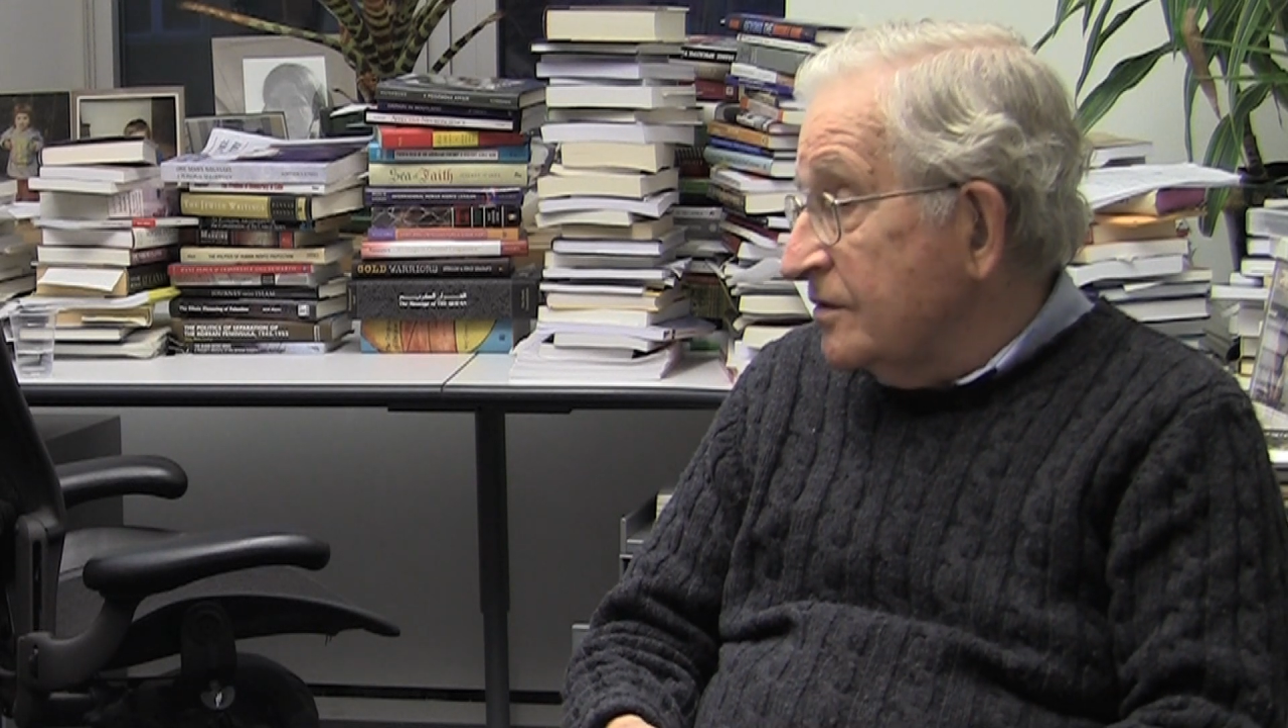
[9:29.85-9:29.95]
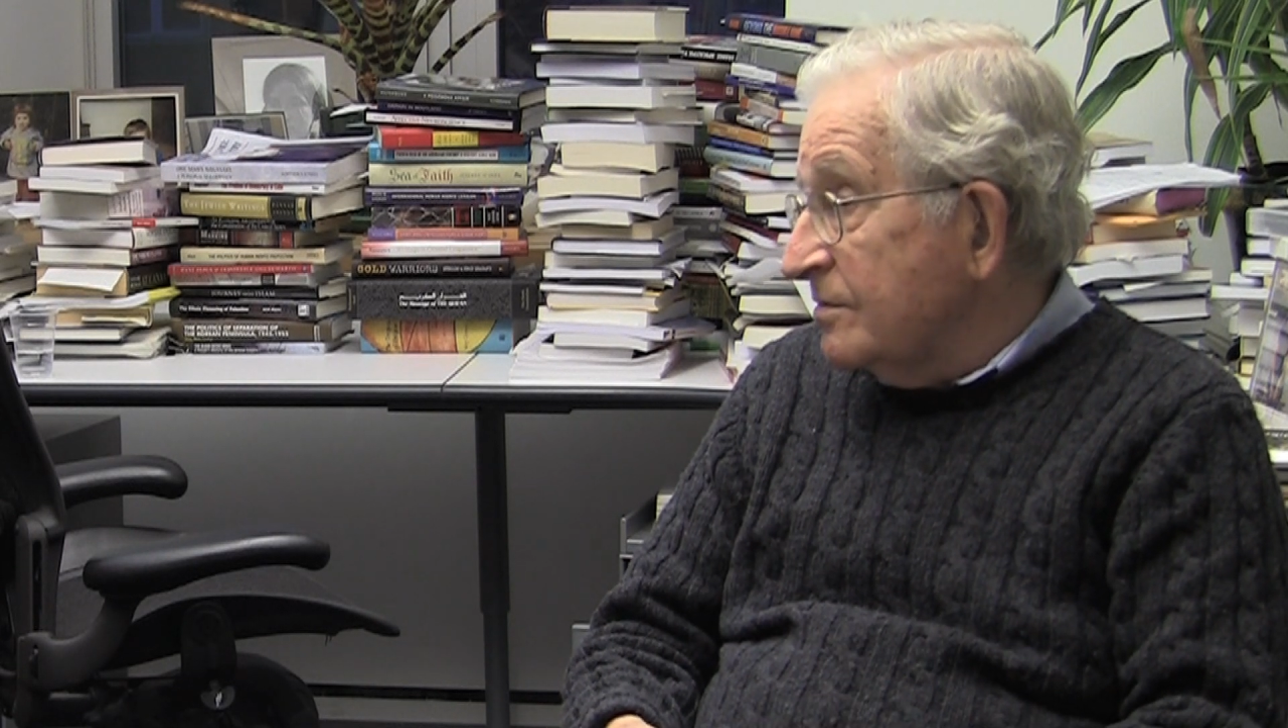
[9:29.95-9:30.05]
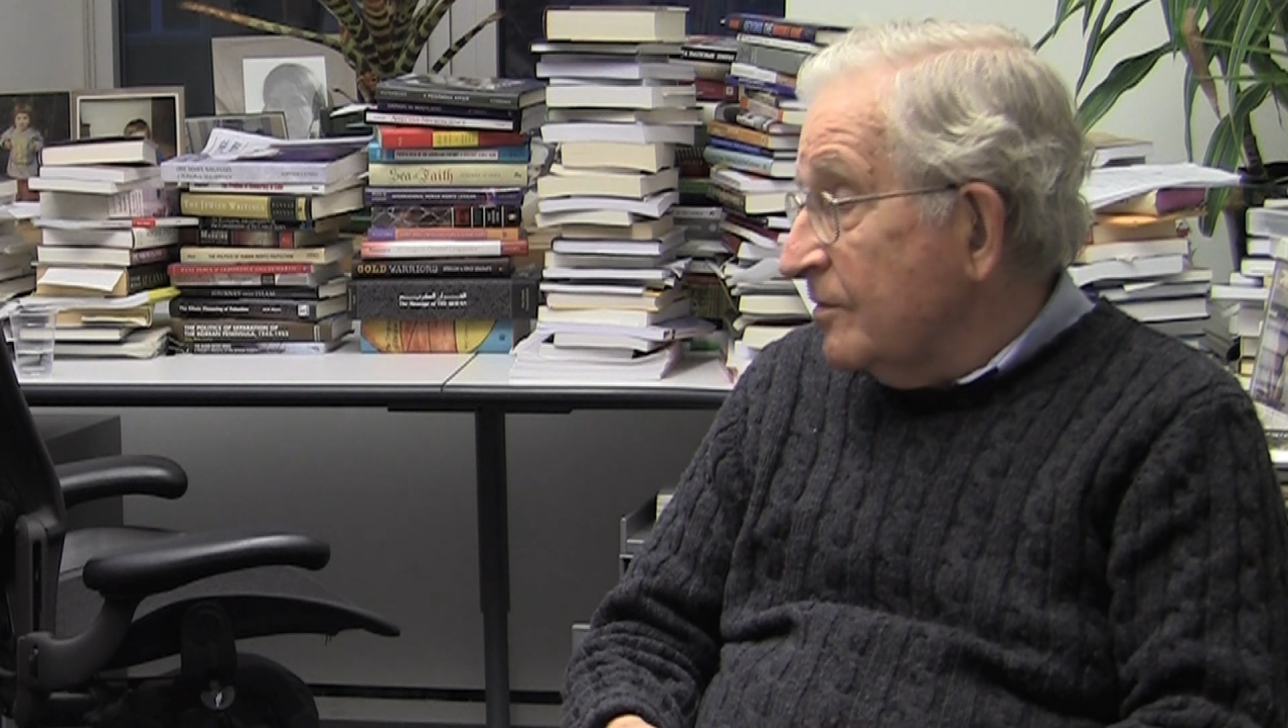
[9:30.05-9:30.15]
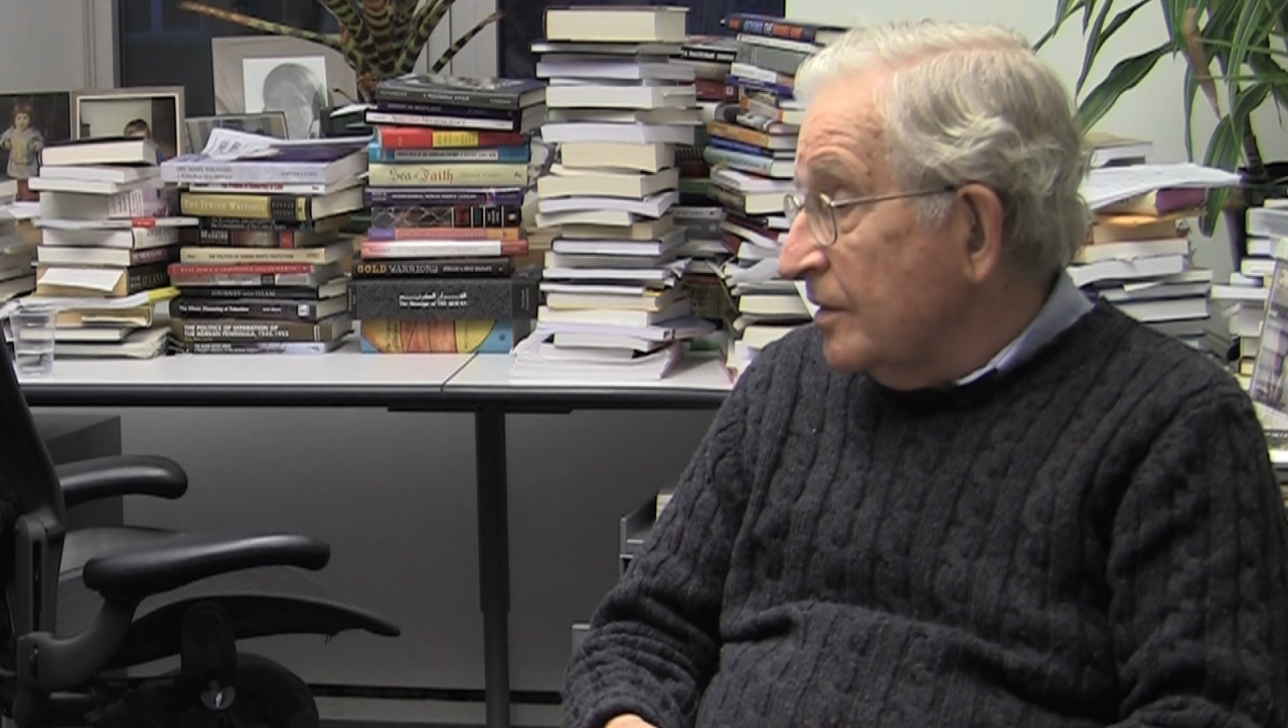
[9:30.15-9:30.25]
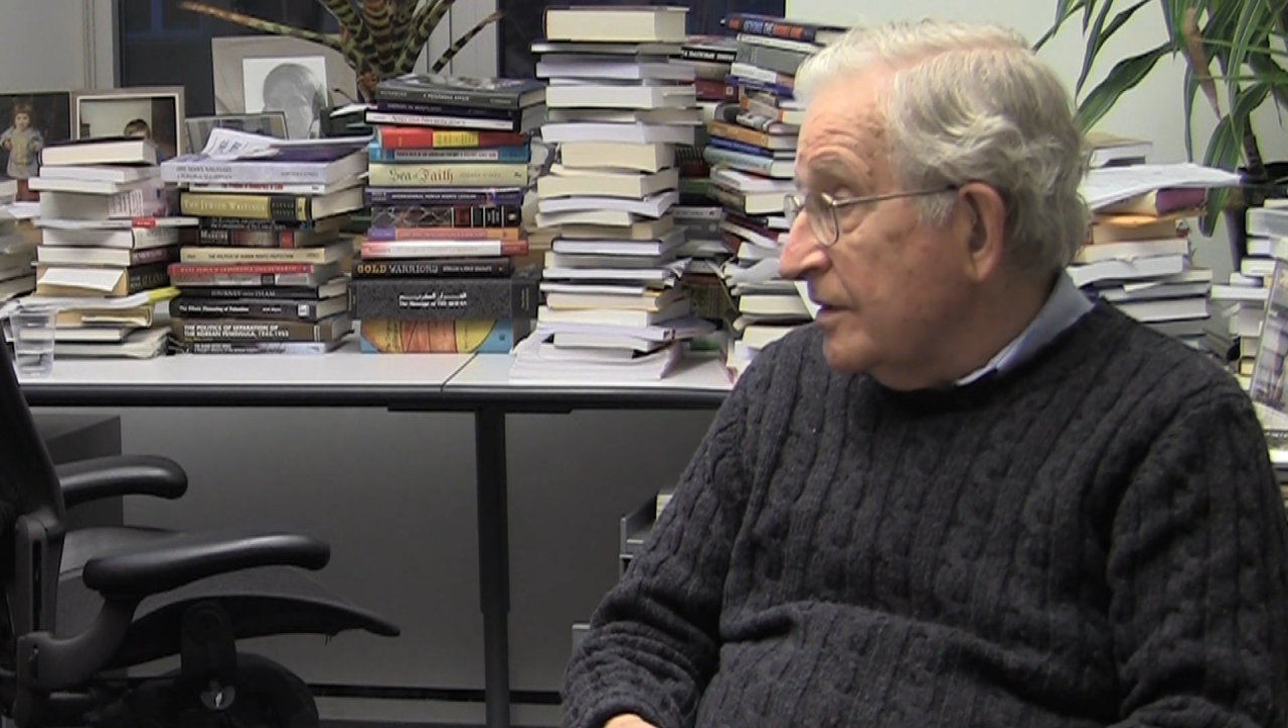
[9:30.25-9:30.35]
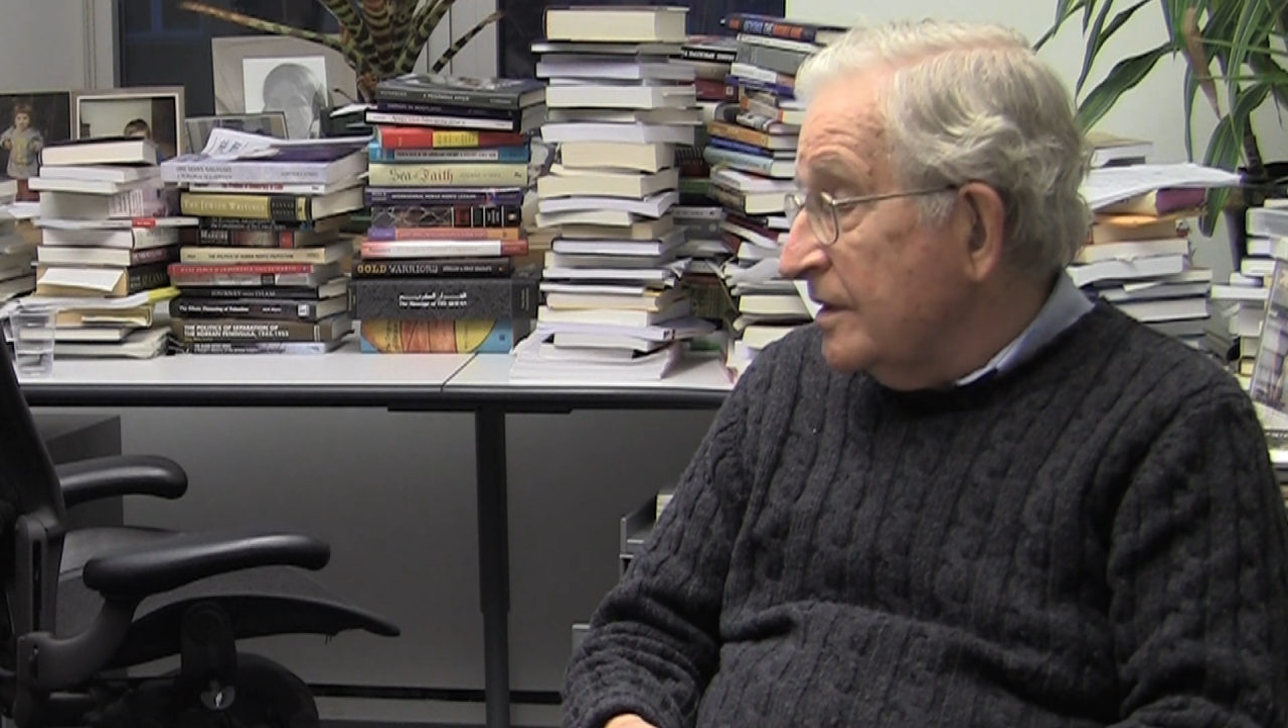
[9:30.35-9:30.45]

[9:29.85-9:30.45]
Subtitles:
support of